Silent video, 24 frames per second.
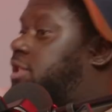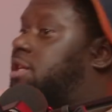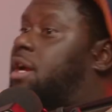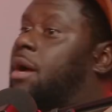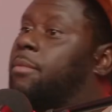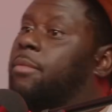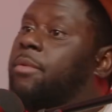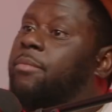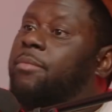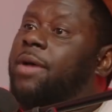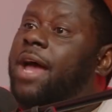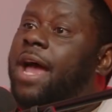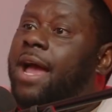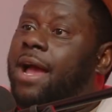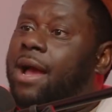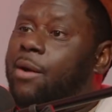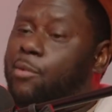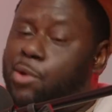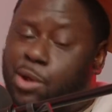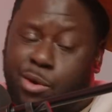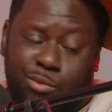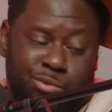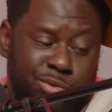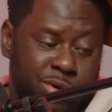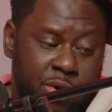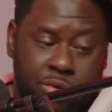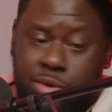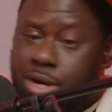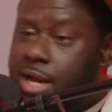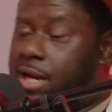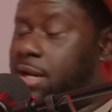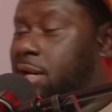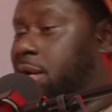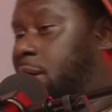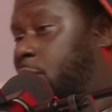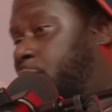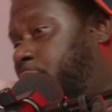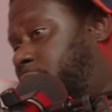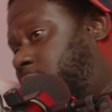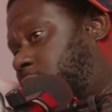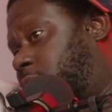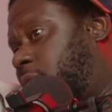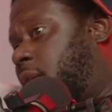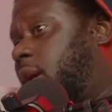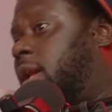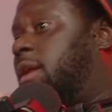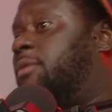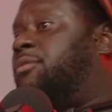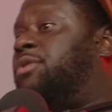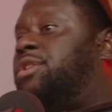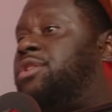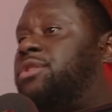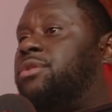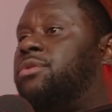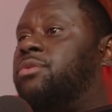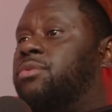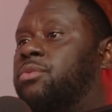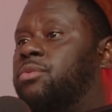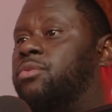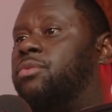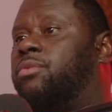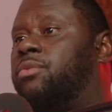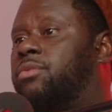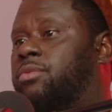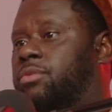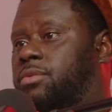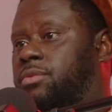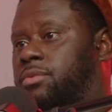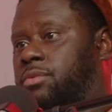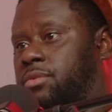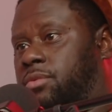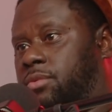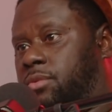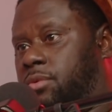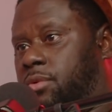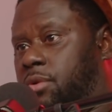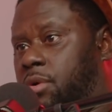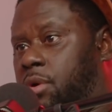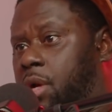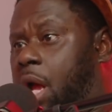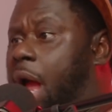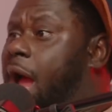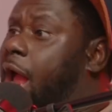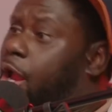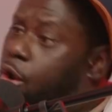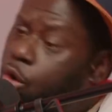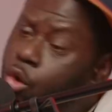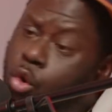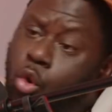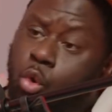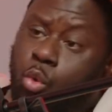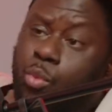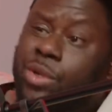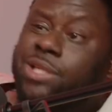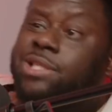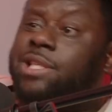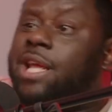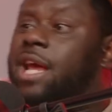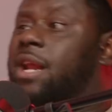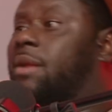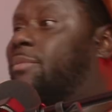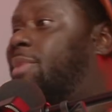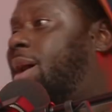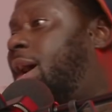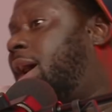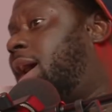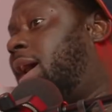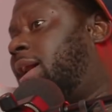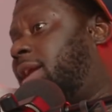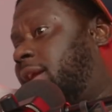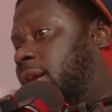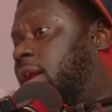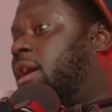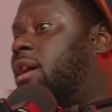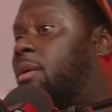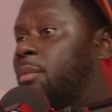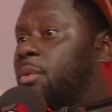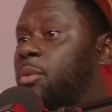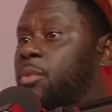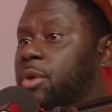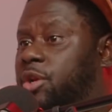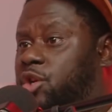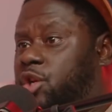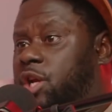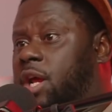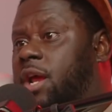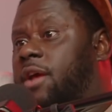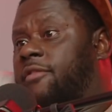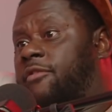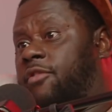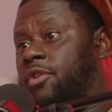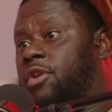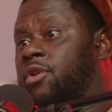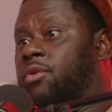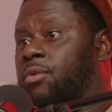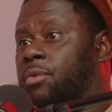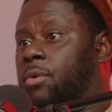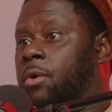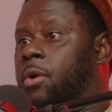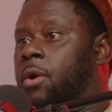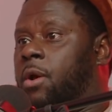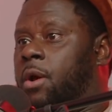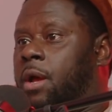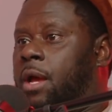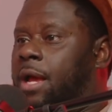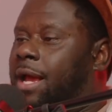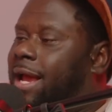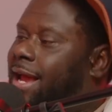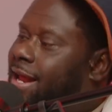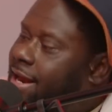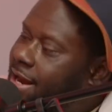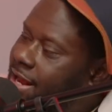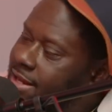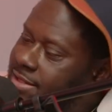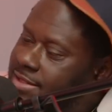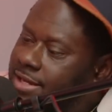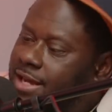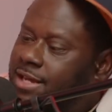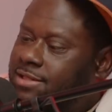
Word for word: coming back, and we don't know that nigga. We standing with you. All right, cool. We standing behind that nigga, but we cheering for you. And that's how